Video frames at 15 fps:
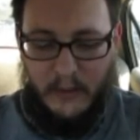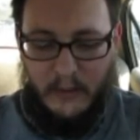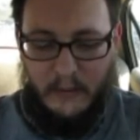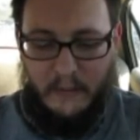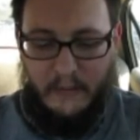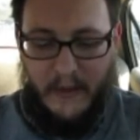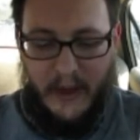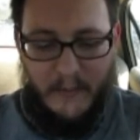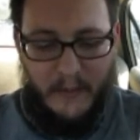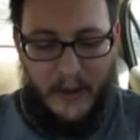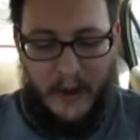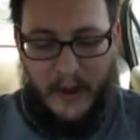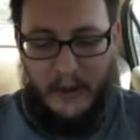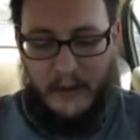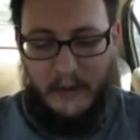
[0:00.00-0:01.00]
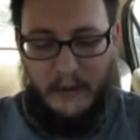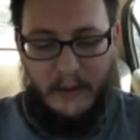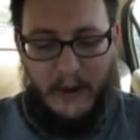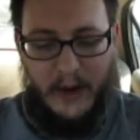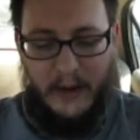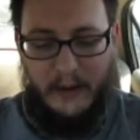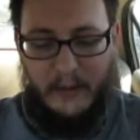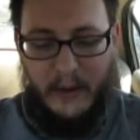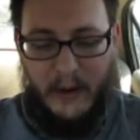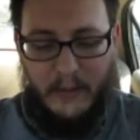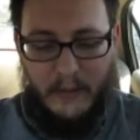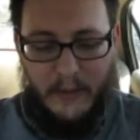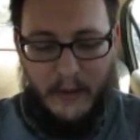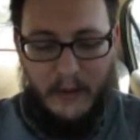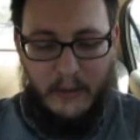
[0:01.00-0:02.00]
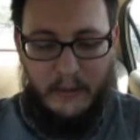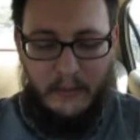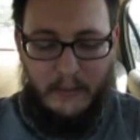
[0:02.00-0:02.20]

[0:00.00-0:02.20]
Vampire, not a great one.